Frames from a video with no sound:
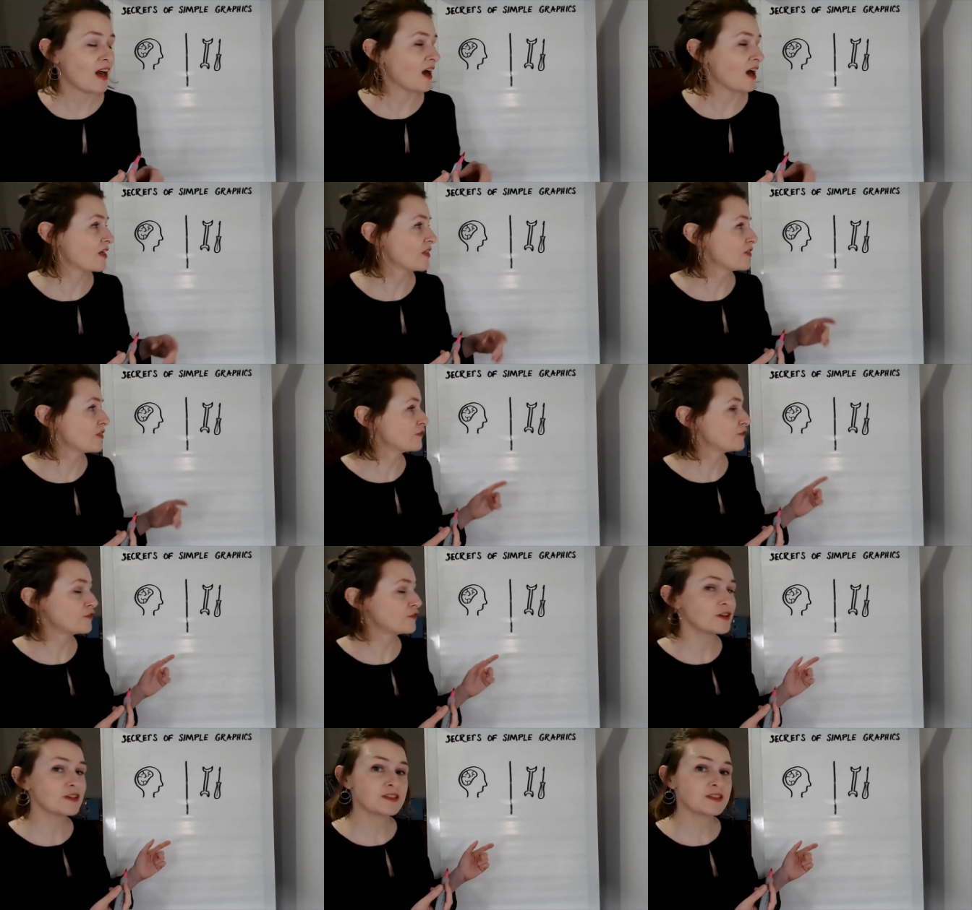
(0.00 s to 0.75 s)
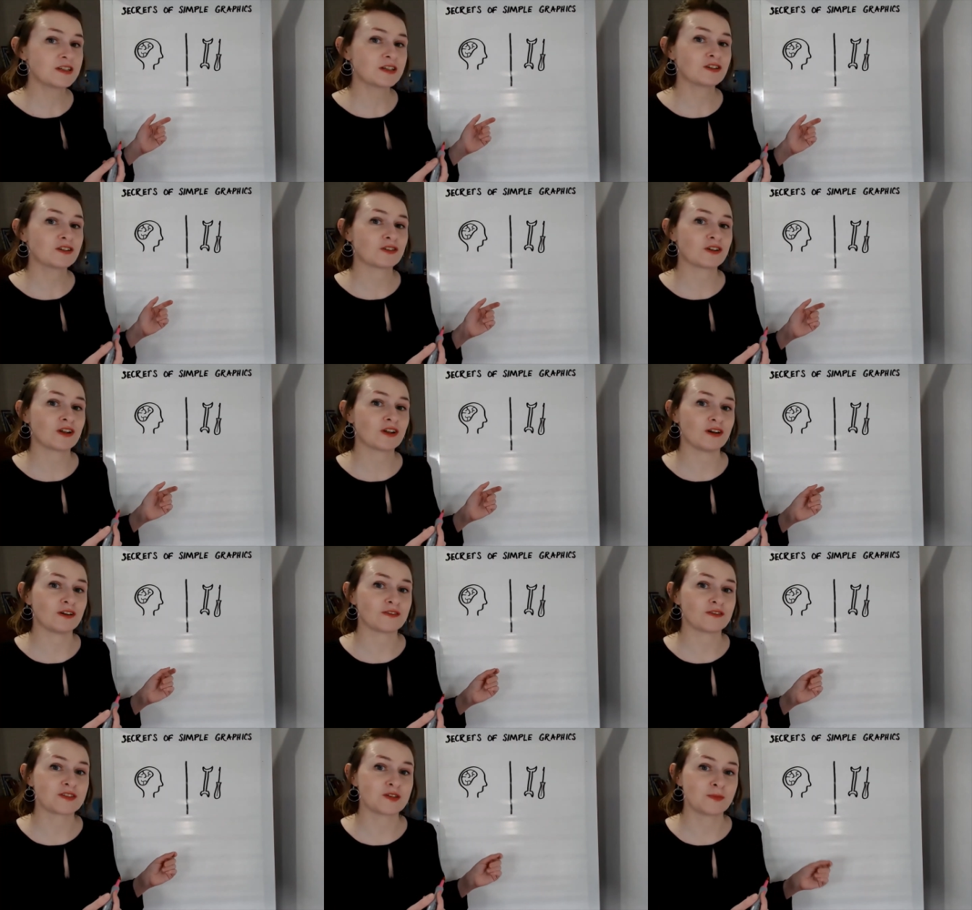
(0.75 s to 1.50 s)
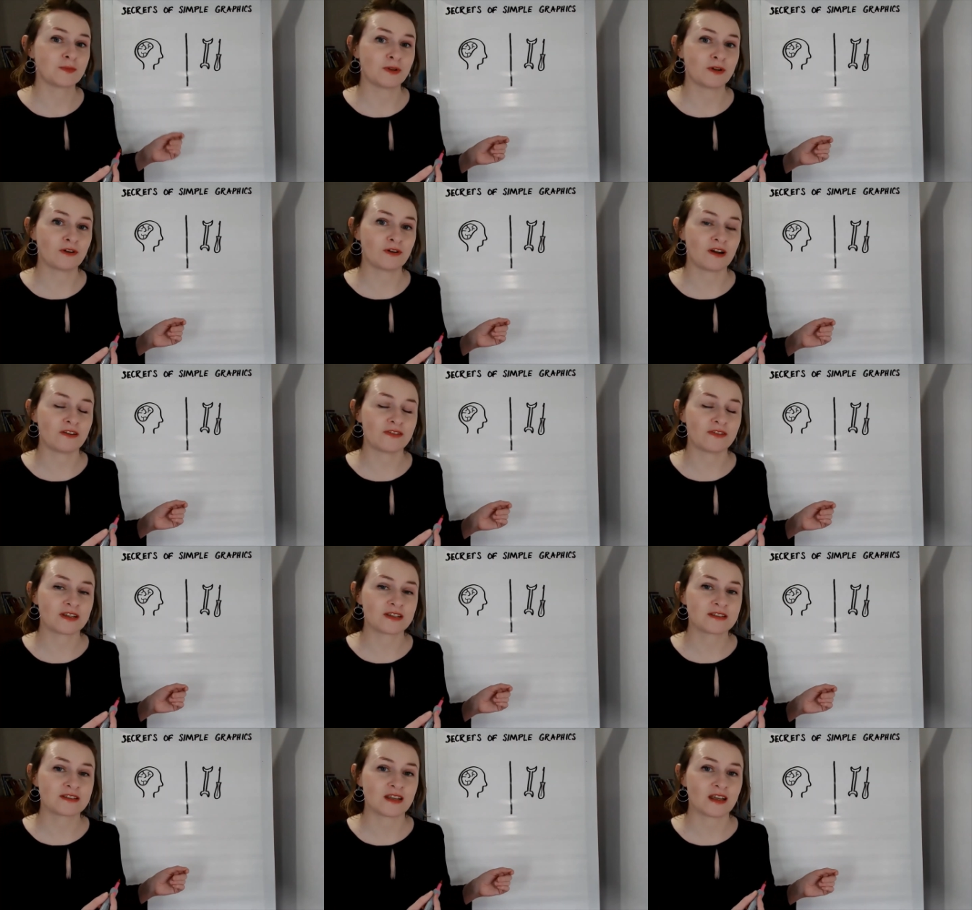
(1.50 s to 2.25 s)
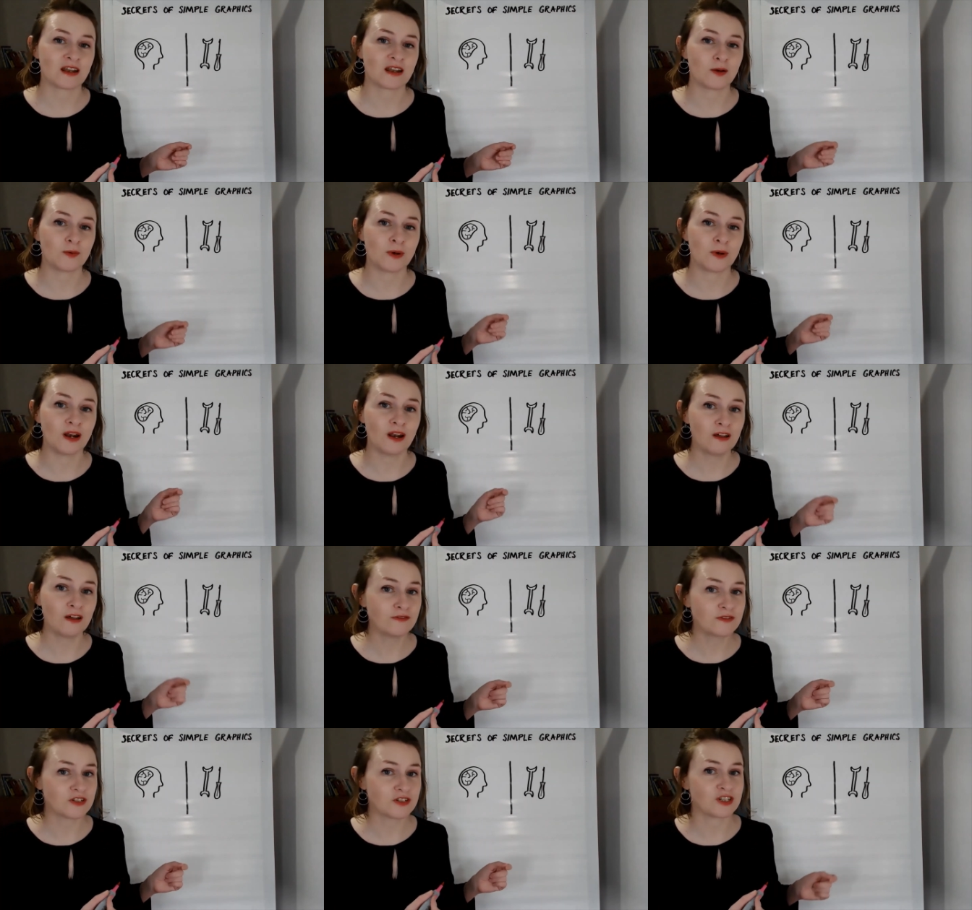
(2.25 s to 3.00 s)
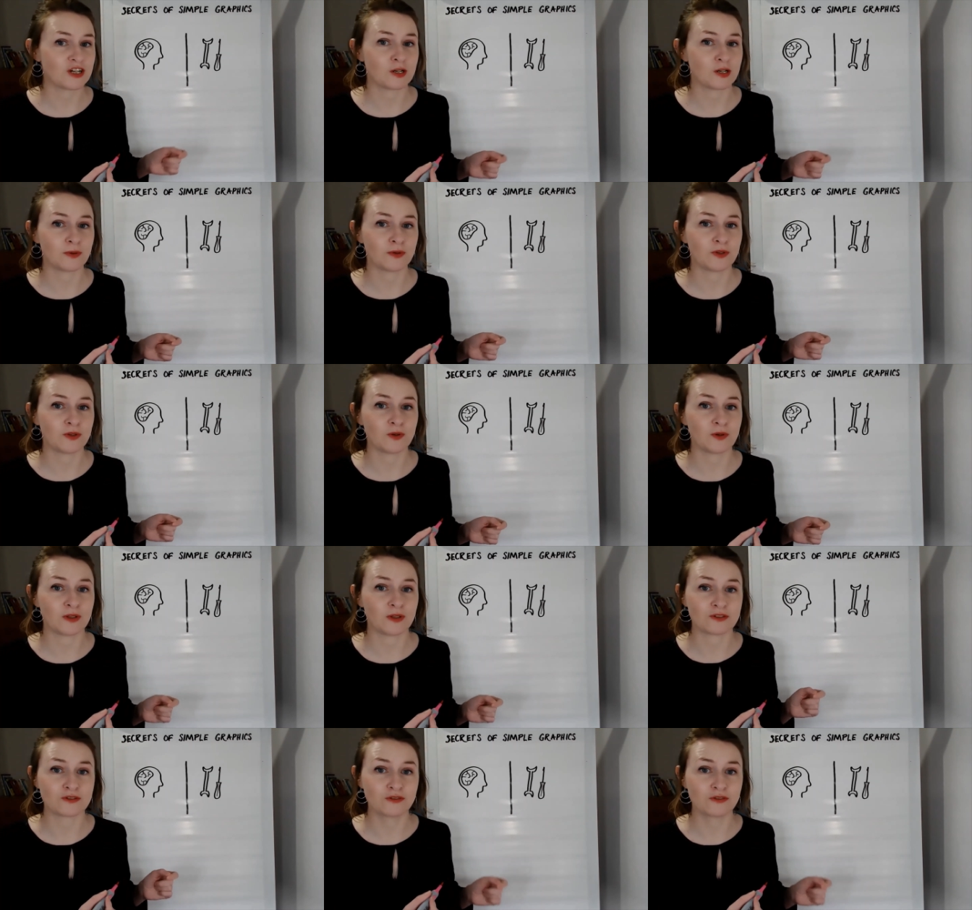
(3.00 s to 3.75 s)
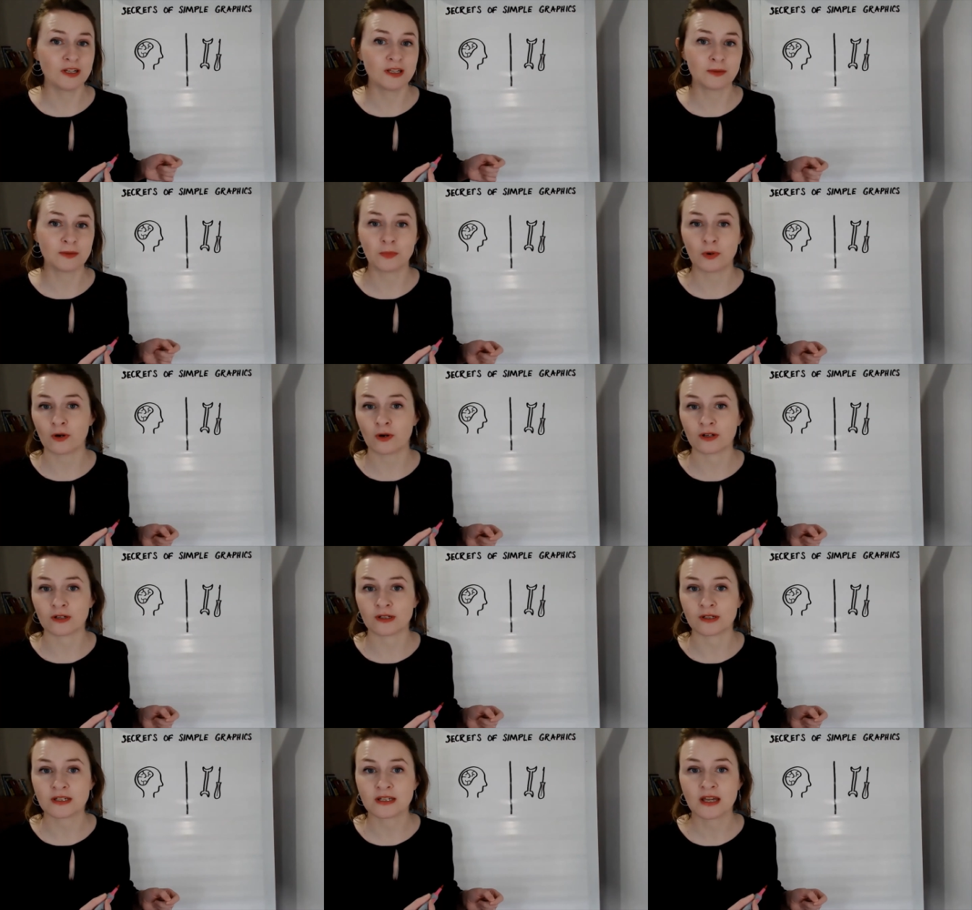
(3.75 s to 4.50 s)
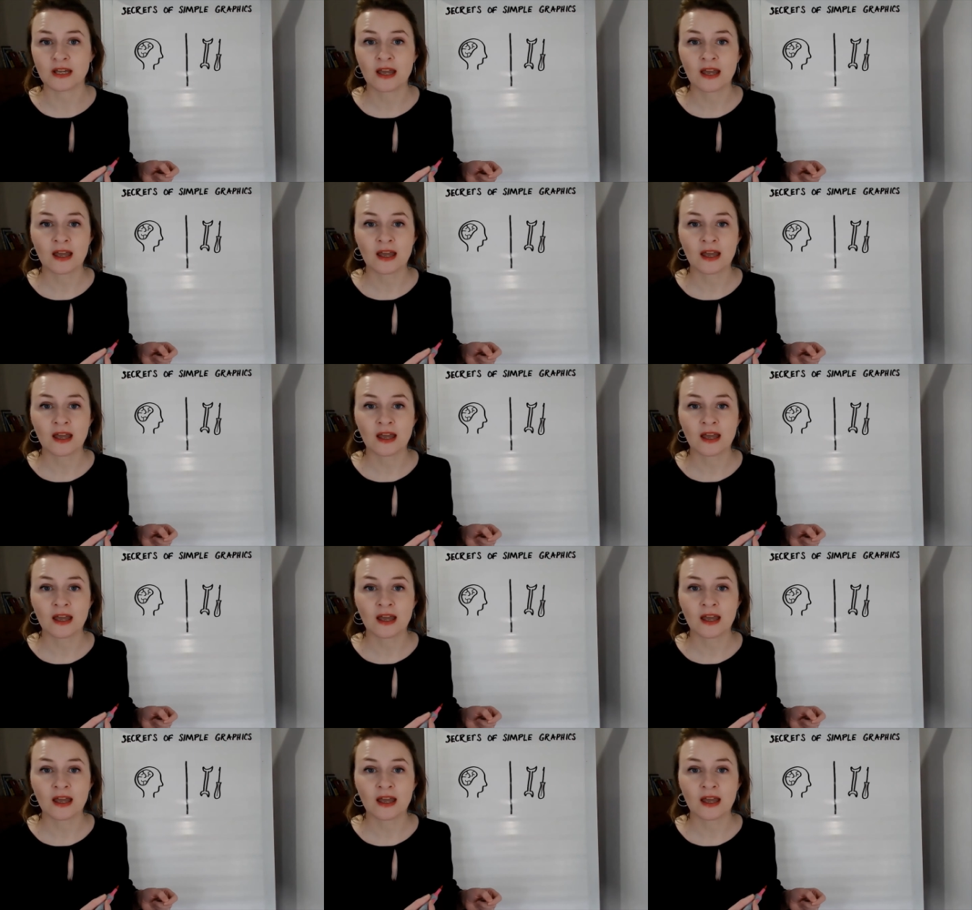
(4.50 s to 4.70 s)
And the first secret of simple graphics that I would love to share with you that's really important